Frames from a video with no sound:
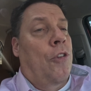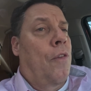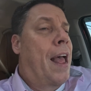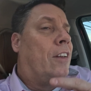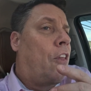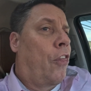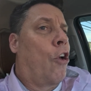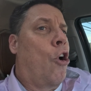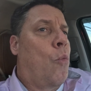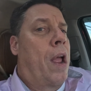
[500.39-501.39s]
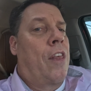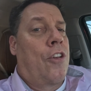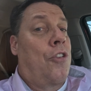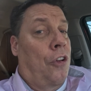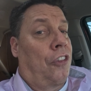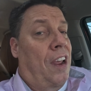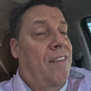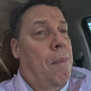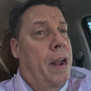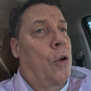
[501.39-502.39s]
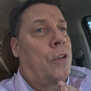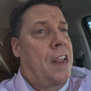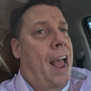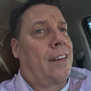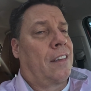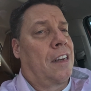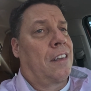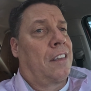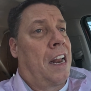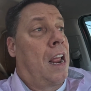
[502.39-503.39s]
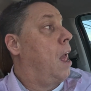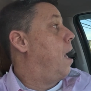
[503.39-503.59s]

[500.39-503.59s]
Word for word: So that's the third way that you can save money on taxes in the city.